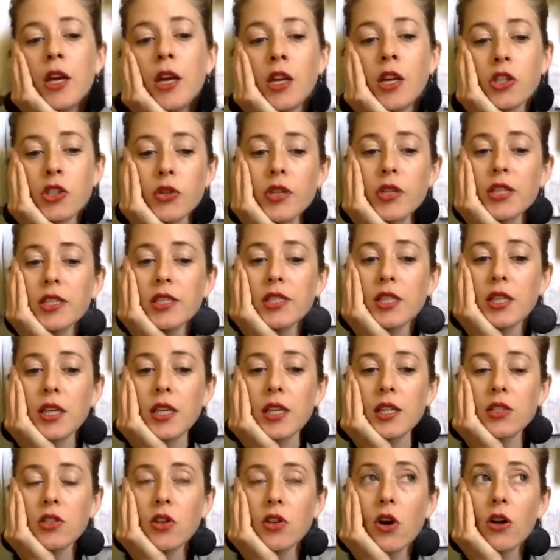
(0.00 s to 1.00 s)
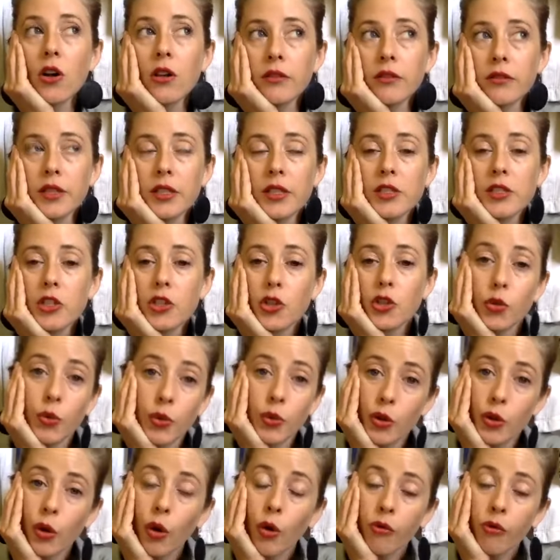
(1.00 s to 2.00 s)
So this is all of things that you would
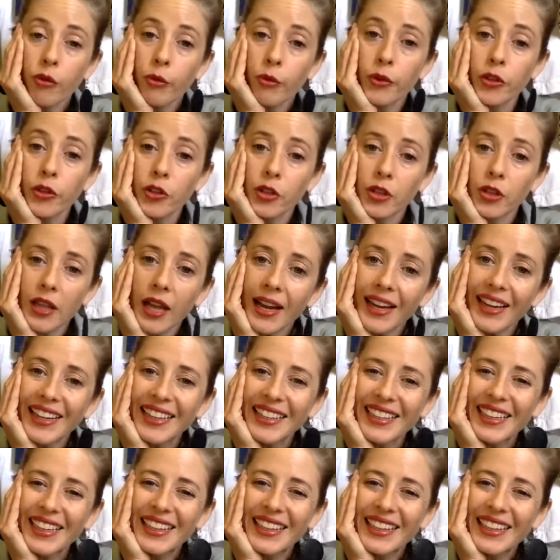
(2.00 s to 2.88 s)
go over with your client,